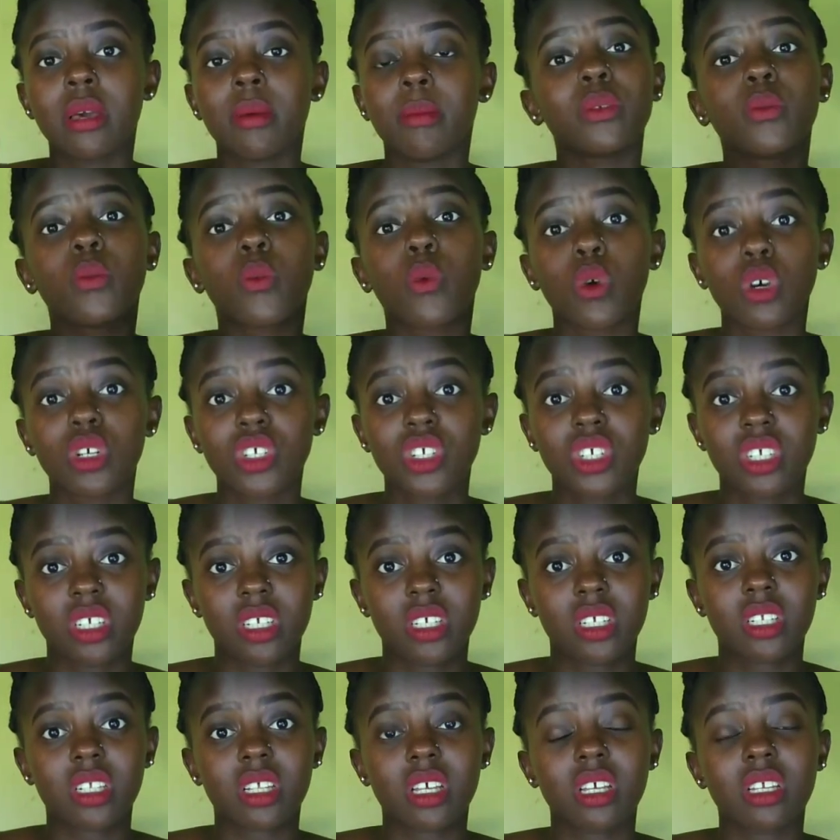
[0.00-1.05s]
Wash
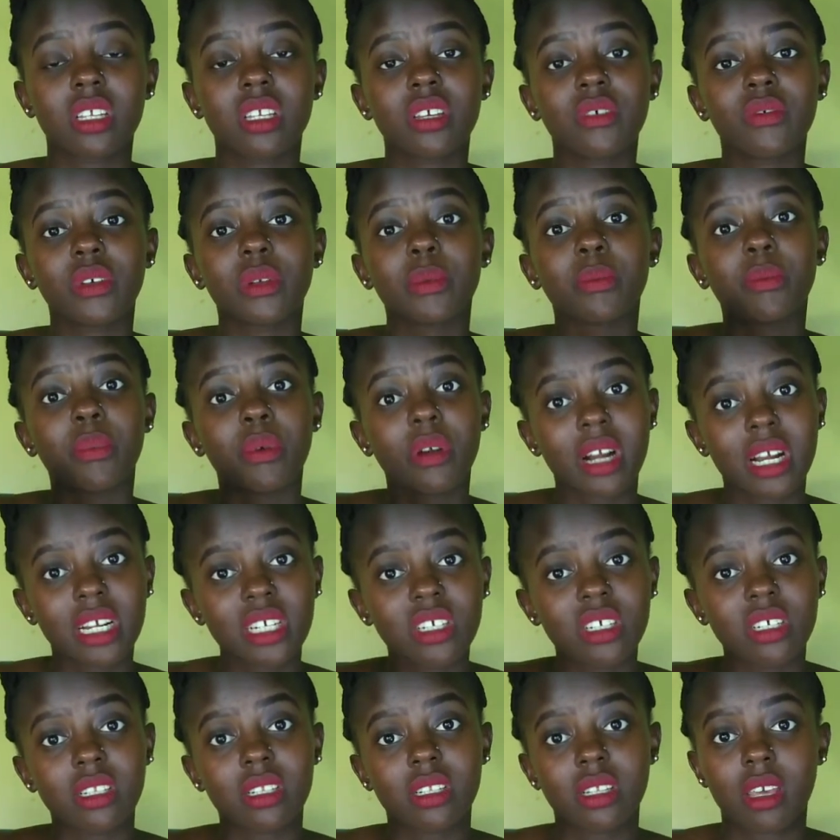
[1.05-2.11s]
it and even
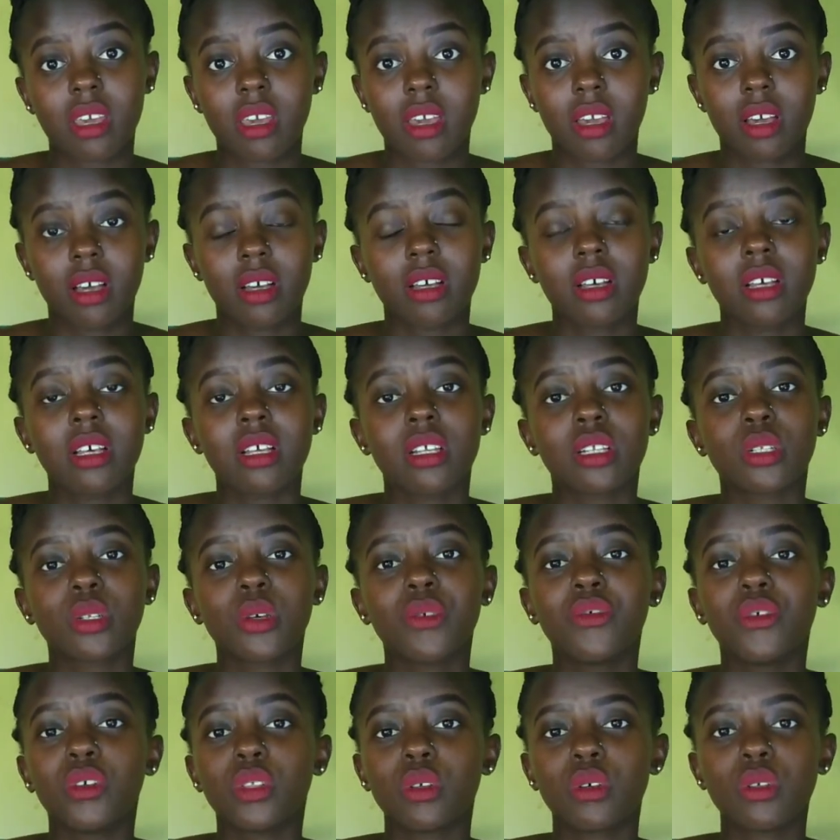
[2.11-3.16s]
brush its hair. So
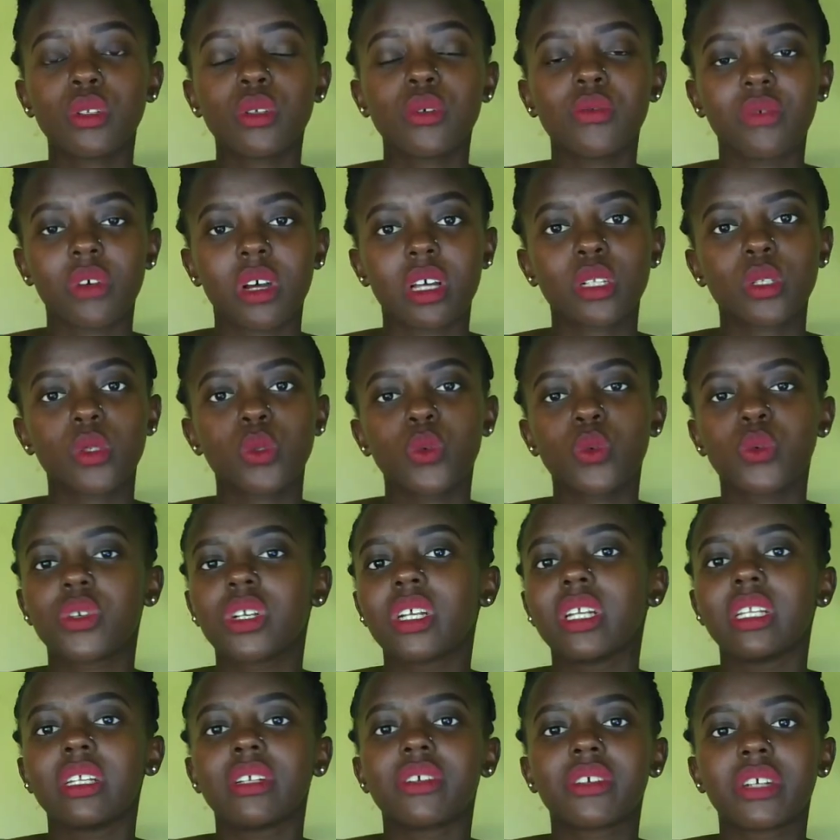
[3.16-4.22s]
for those of us who
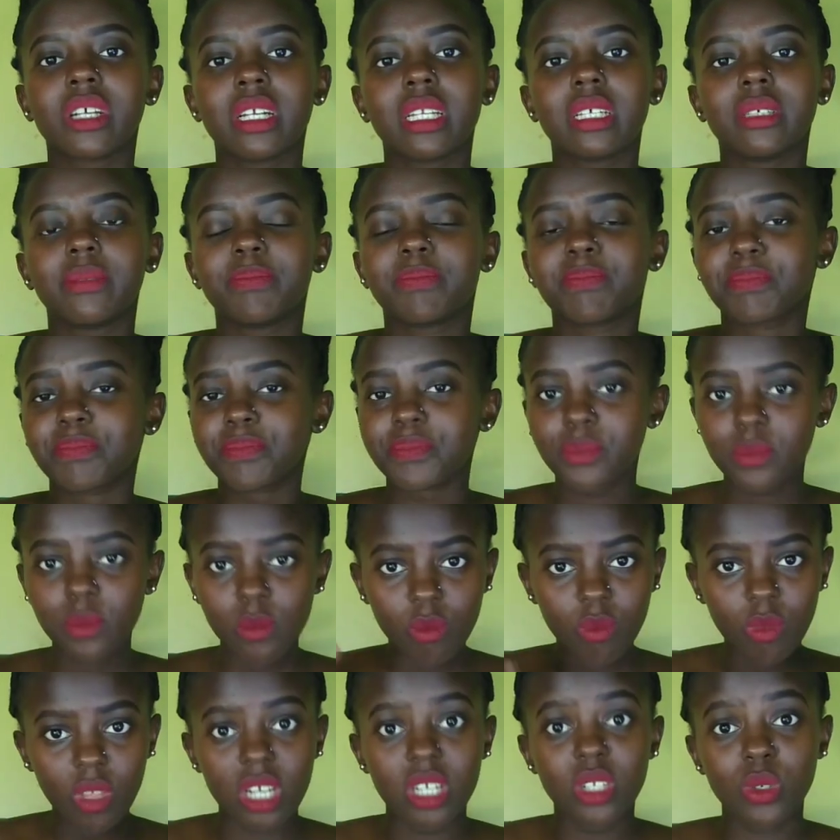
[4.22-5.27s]
really
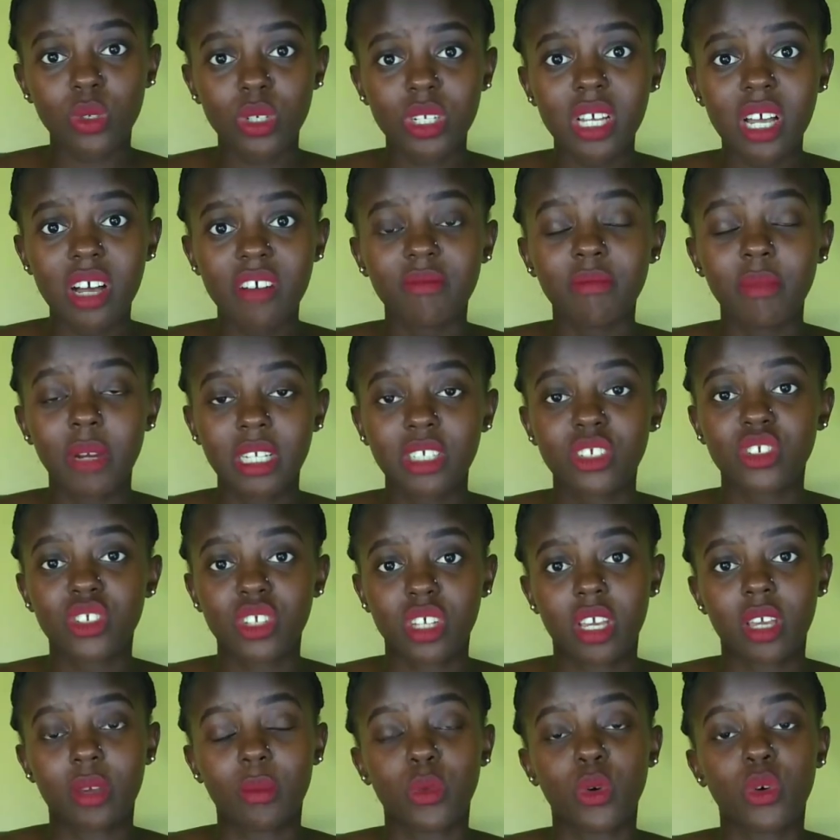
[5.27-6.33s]
don't have much
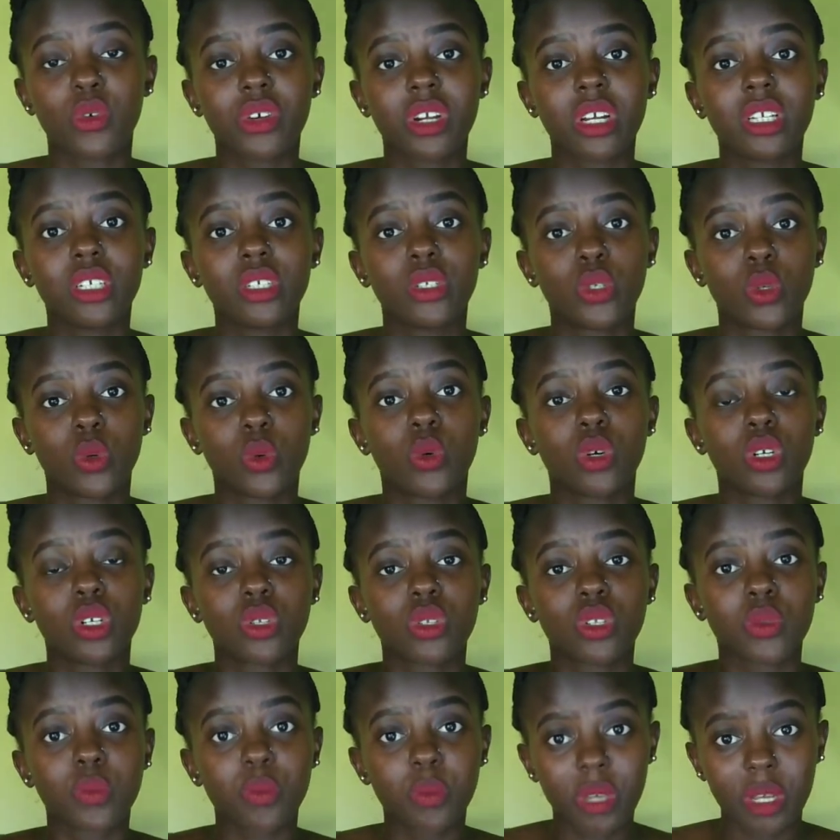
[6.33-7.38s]
time or really don't want
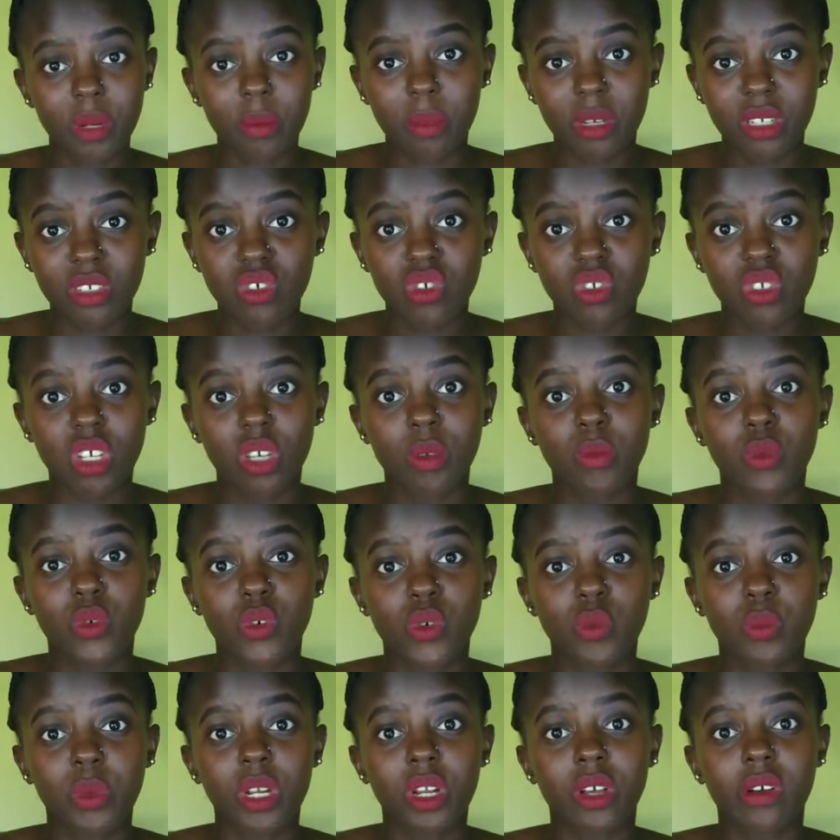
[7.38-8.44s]
to spend much time
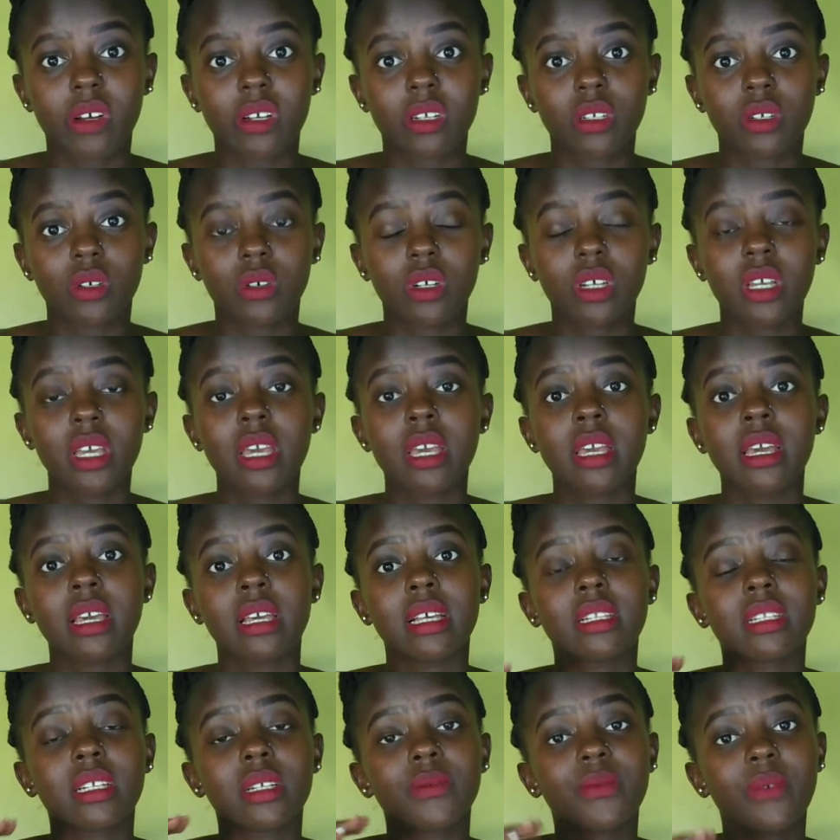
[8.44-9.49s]
grooming our dog,
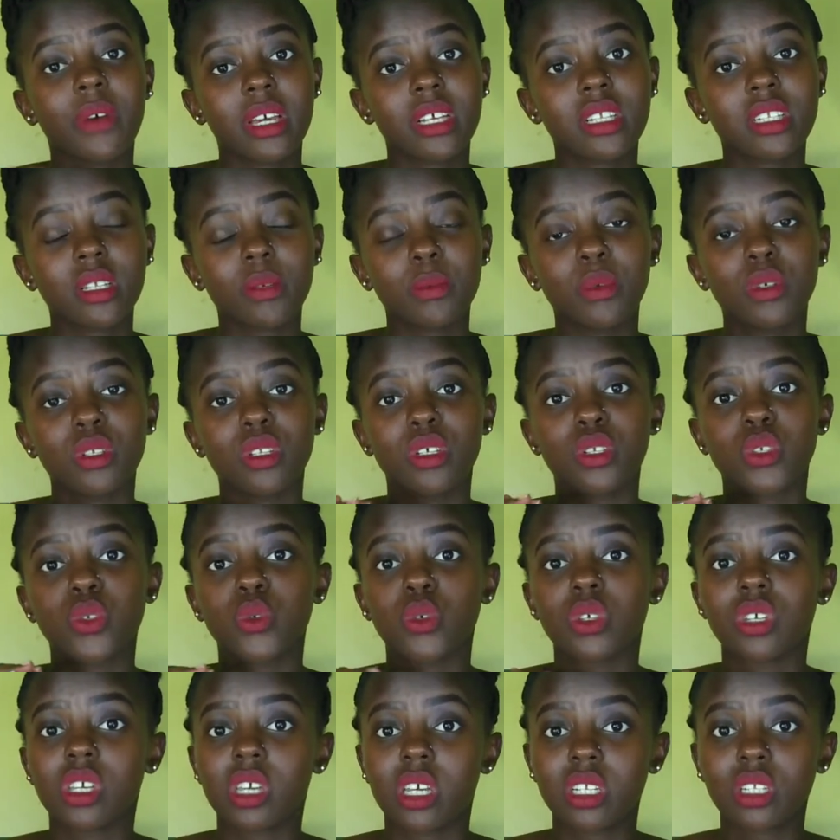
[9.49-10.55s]
it's advisable that
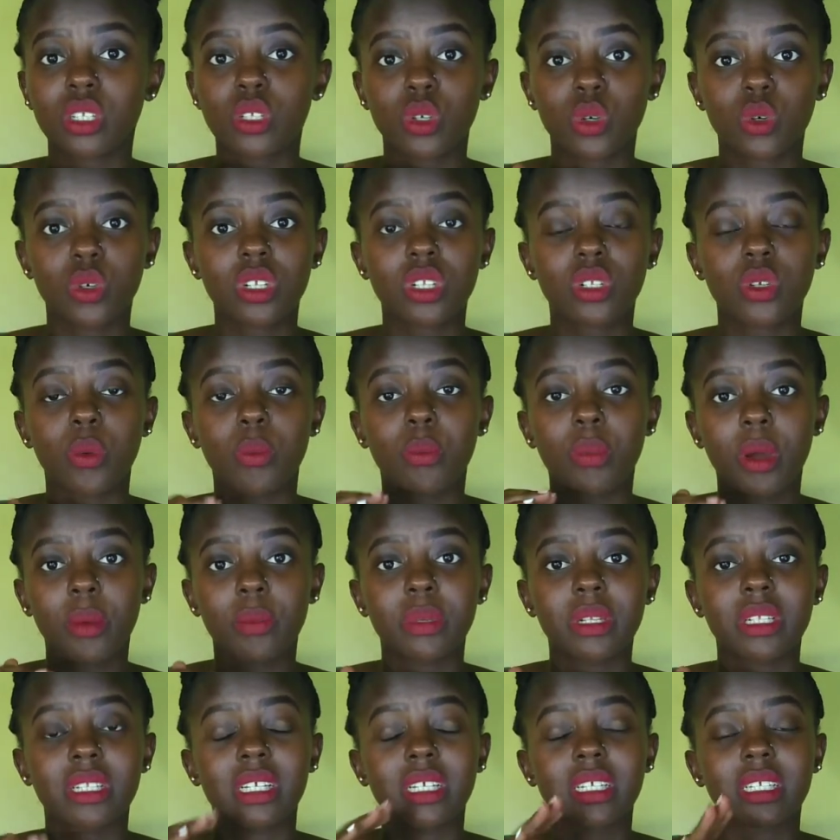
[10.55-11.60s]
you get dogs or
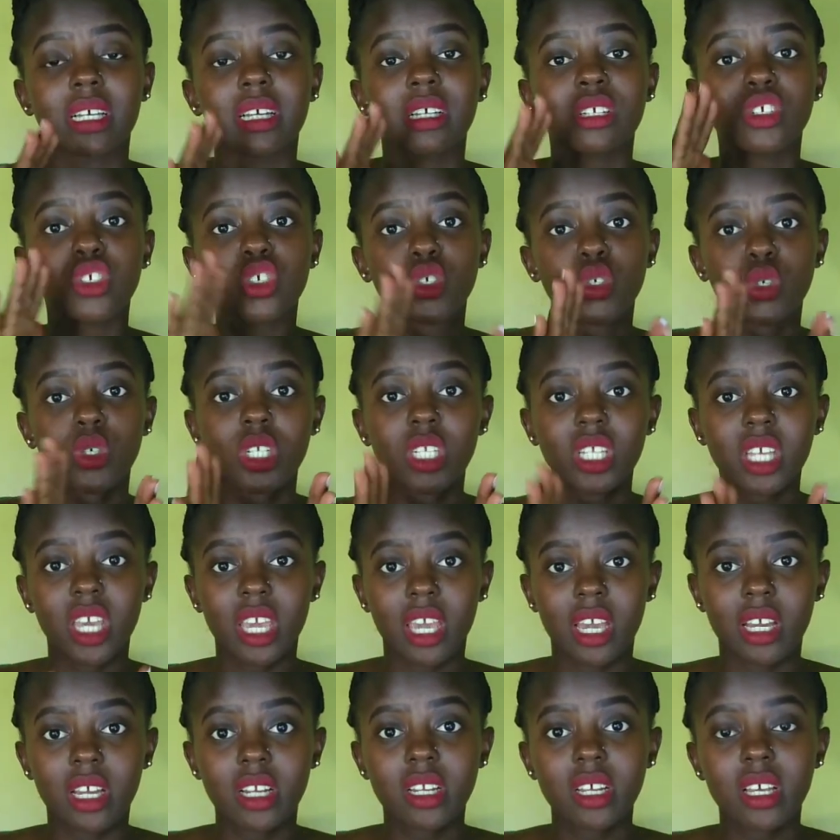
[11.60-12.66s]
puppies that are
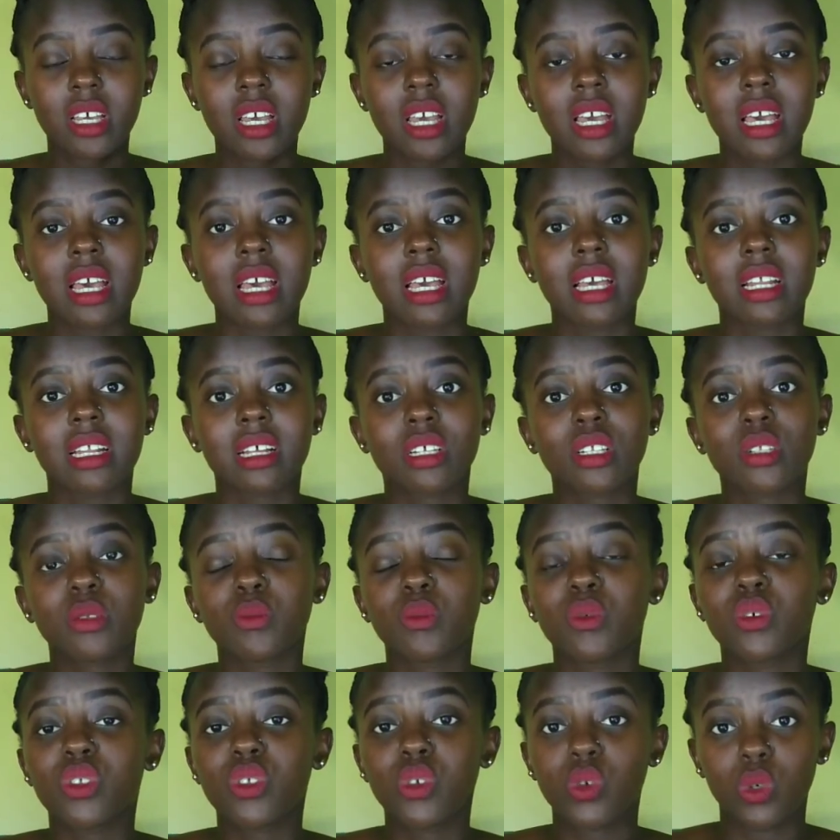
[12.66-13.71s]
short-haired and are
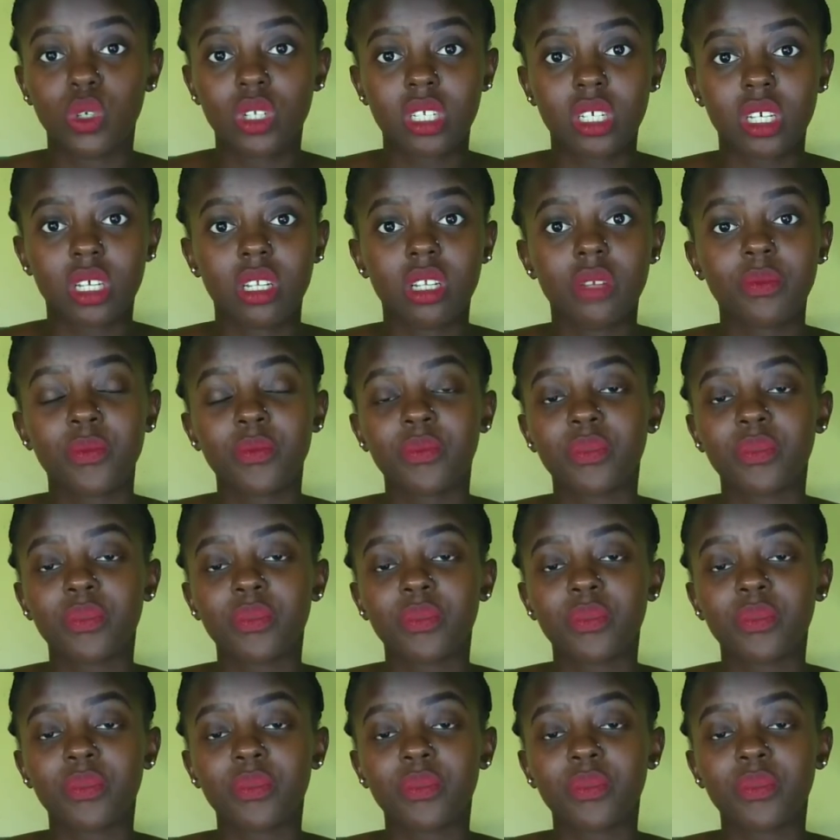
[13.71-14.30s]
smooth-coated.